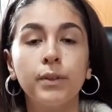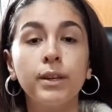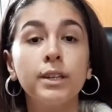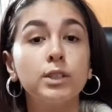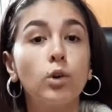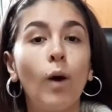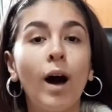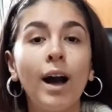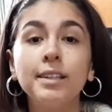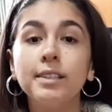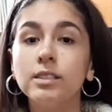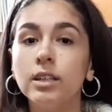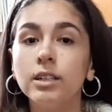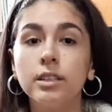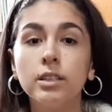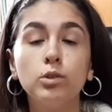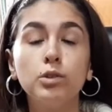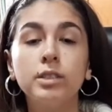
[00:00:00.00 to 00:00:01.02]
So I
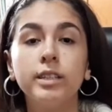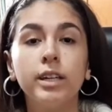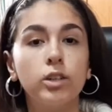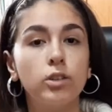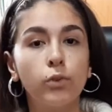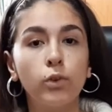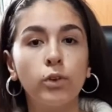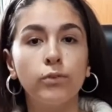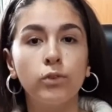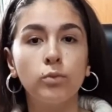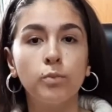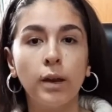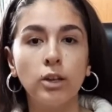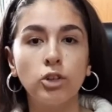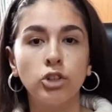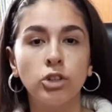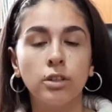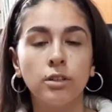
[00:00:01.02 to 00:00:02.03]
started to search for
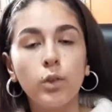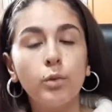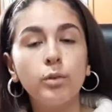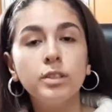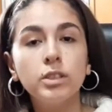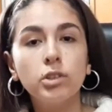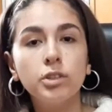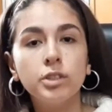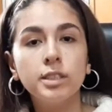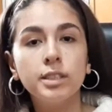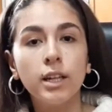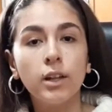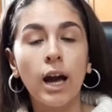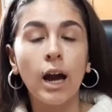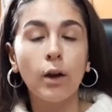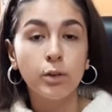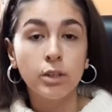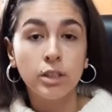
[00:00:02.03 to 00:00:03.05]
information. The resources that
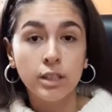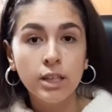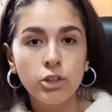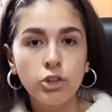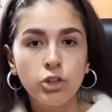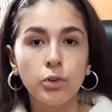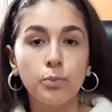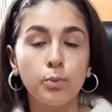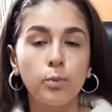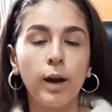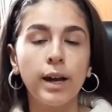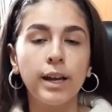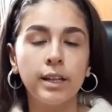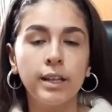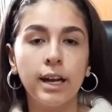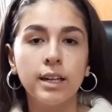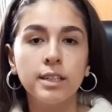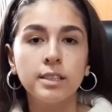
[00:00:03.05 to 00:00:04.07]
our teacher
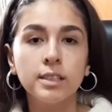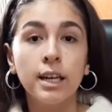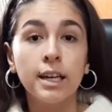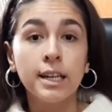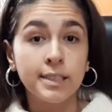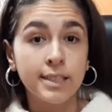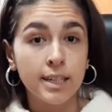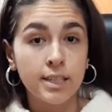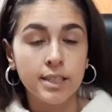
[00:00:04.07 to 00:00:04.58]
provided us, such